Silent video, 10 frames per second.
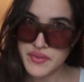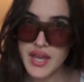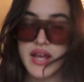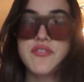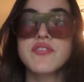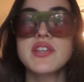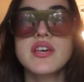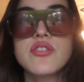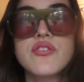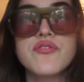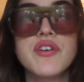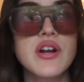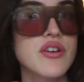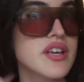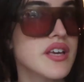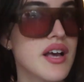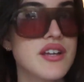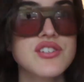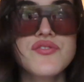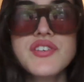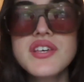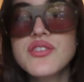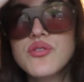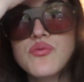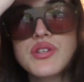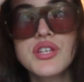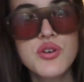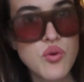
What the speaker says: and I feel like they're very, I just feel like they're really